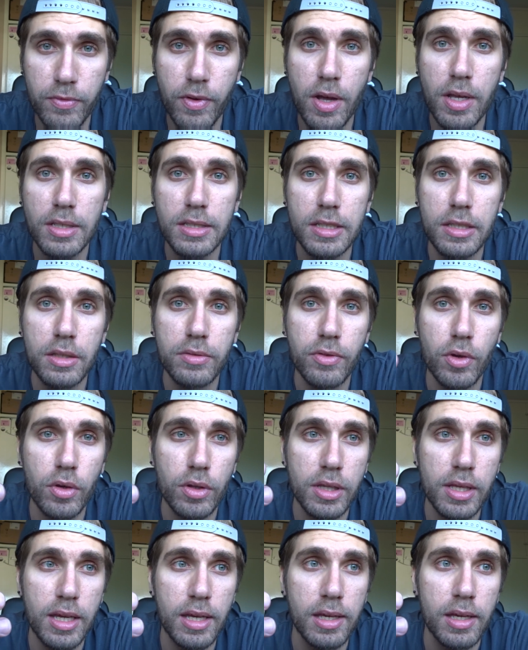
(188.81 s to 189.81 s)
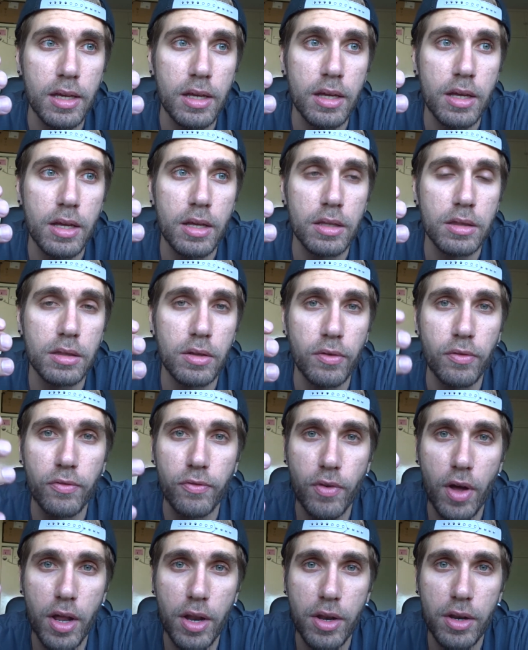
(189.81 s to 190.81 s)
Firstly, you've got the, the
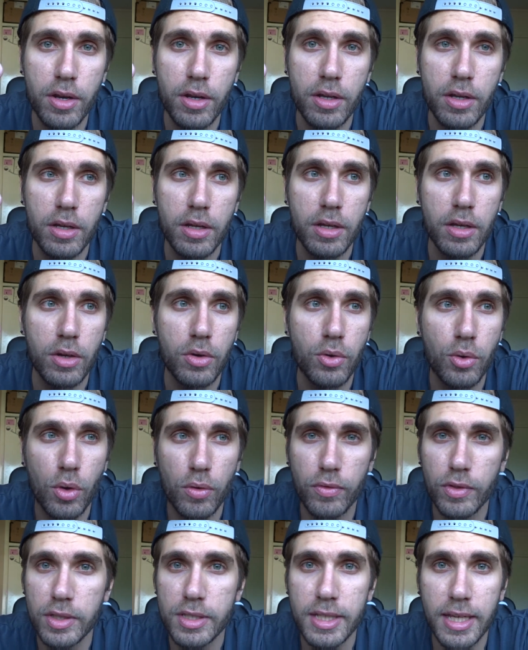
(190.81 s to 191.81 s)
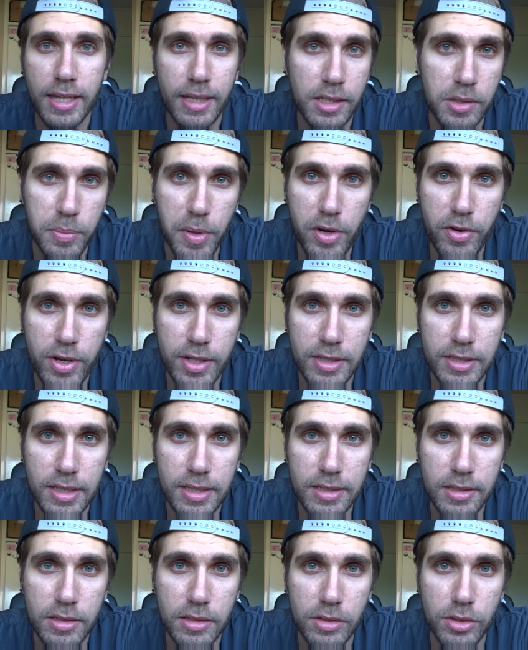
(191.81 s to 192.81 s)
fun, novelty experiences.